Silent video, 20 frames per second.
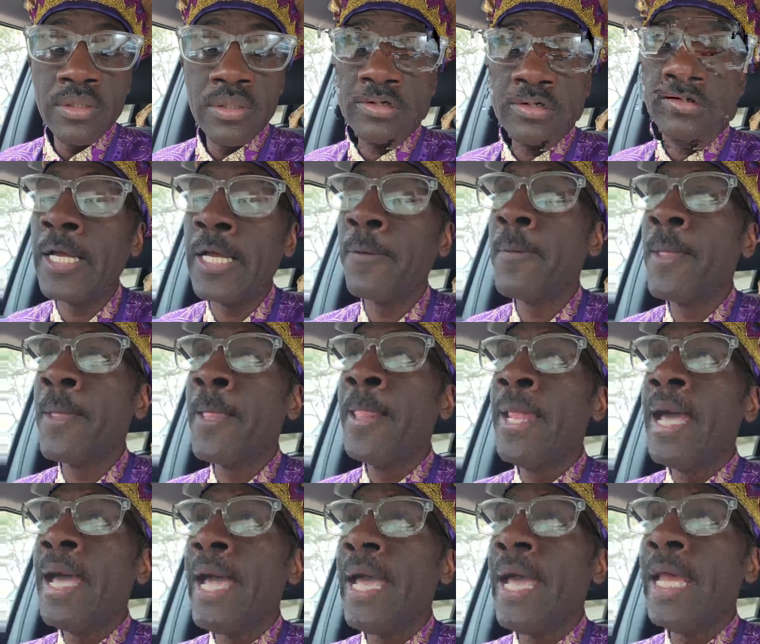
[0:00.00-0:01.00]

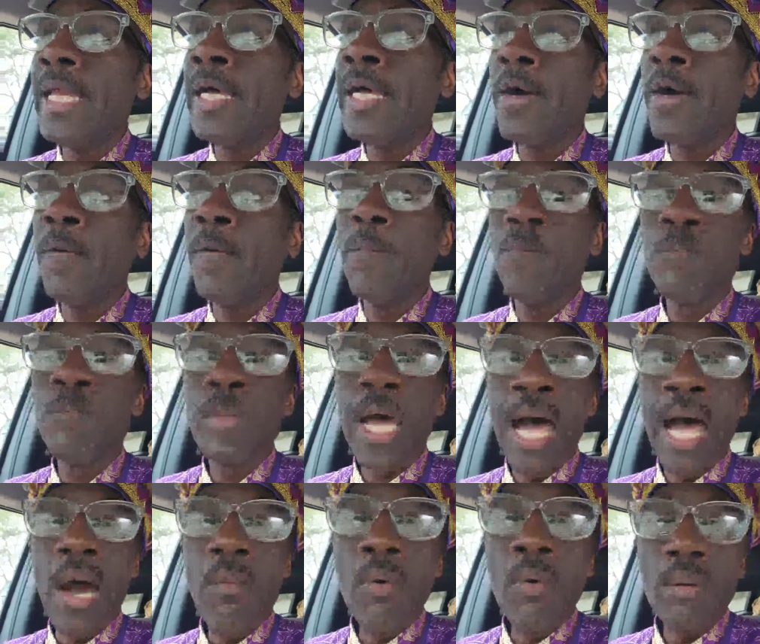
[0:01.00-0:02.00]
And
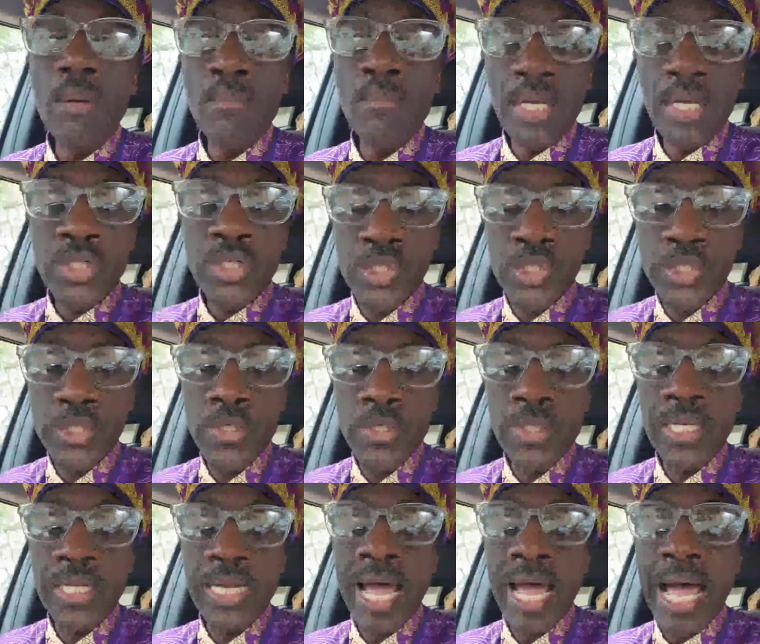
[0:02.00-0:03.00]
I want to make sure
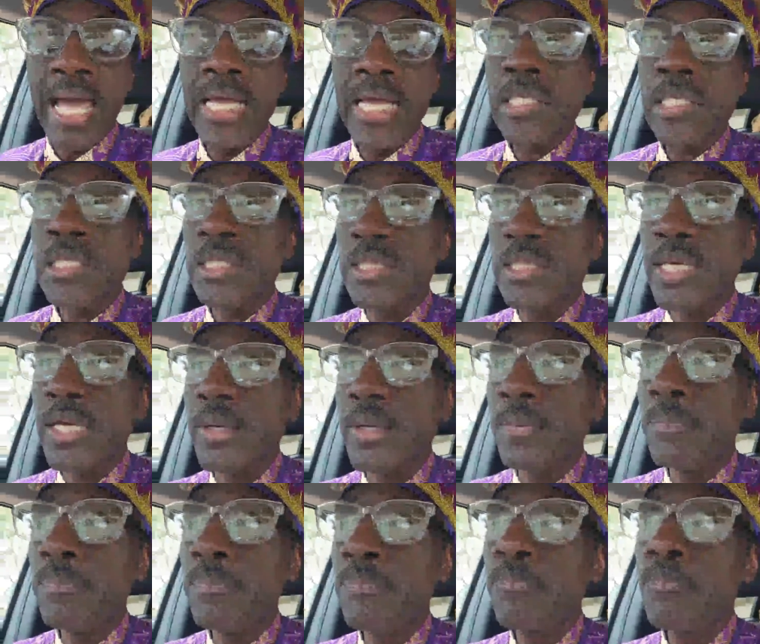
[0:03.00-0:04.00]
that I accept,
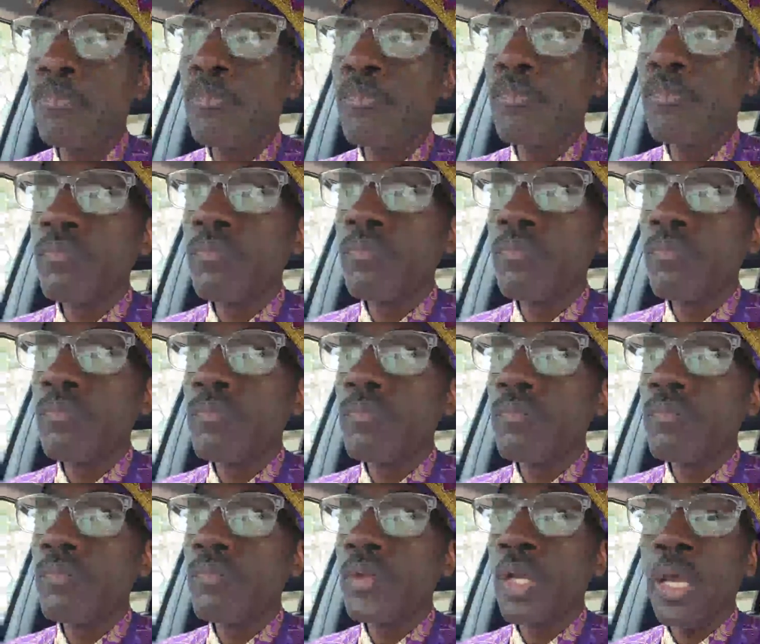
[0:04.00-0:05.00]

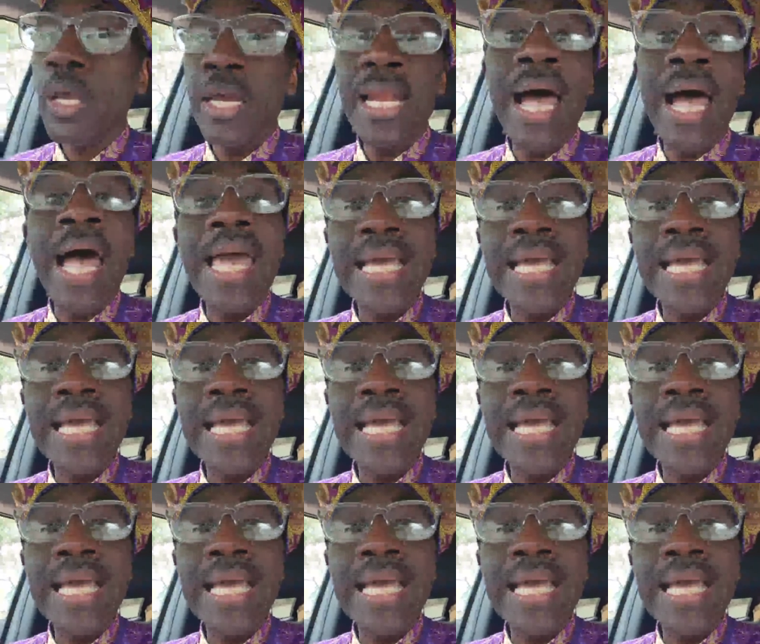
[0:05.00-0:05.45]
and I